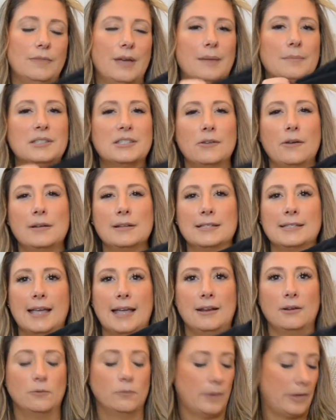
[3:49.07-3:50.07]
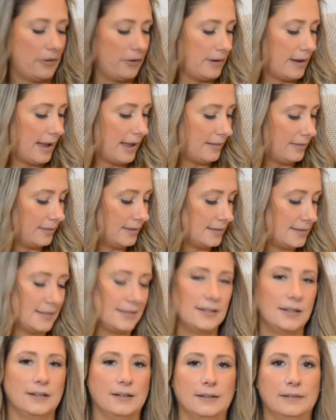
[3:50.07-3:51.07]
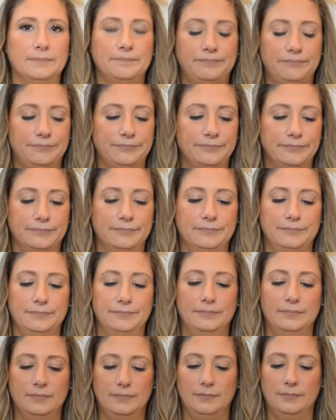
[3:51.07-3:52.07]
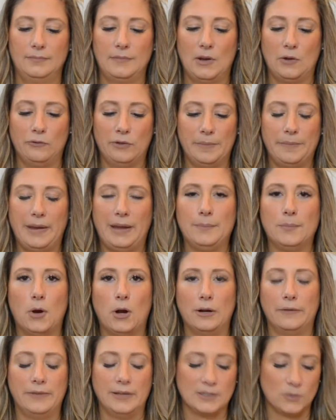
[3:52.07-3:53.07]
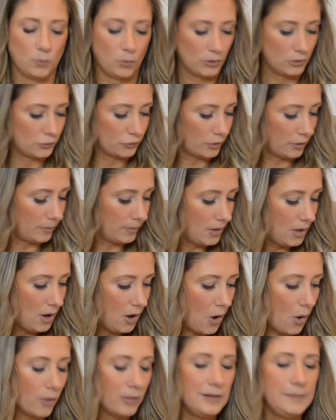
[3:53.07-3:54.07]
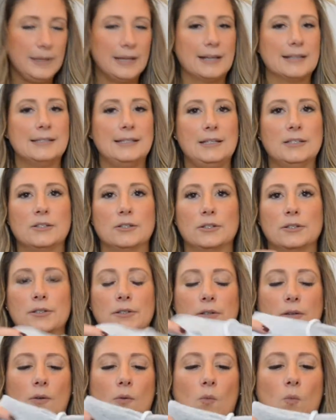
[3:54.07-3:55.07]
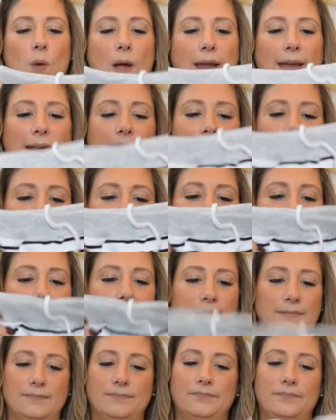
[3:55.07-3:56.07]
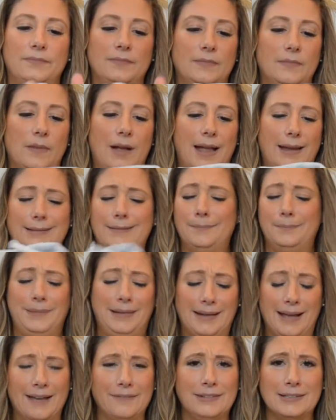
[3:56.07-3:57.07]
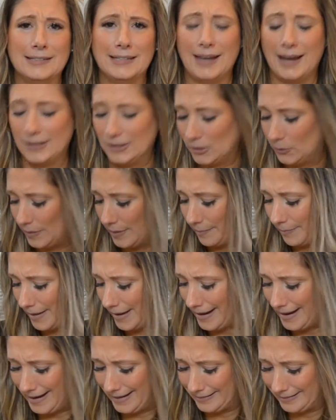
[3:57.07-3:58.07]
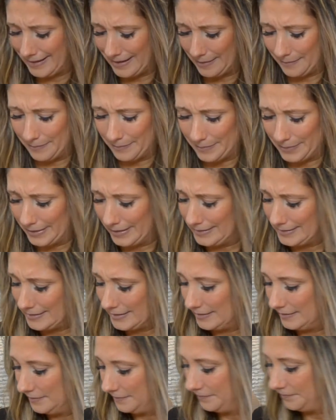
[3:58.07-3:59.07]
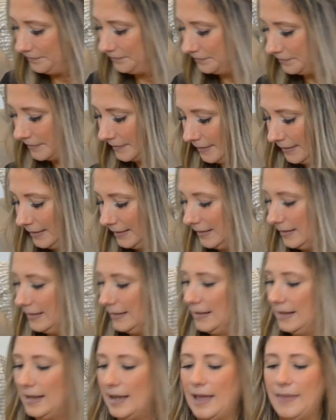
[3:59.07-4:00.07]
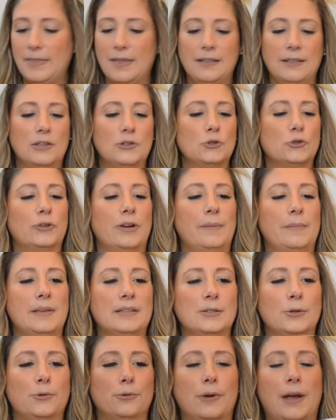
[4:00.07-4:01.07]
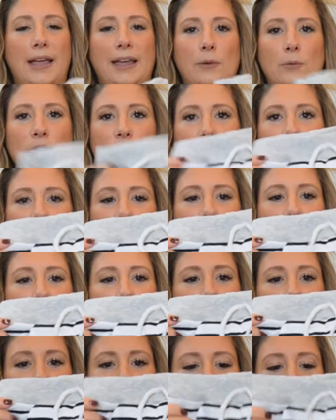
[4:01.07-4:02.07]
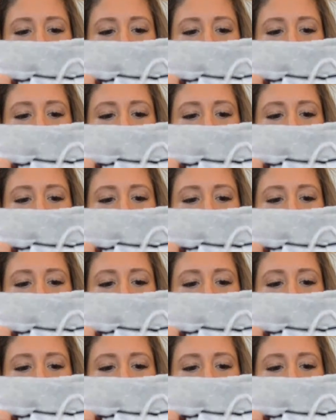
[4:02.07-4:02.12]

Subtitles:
still undecided on whether or not this is gonna remain part of his wardrobe, only because these are white. And I mean, obviously I knew it buying them, but, and then the trim is gray, which is so cute.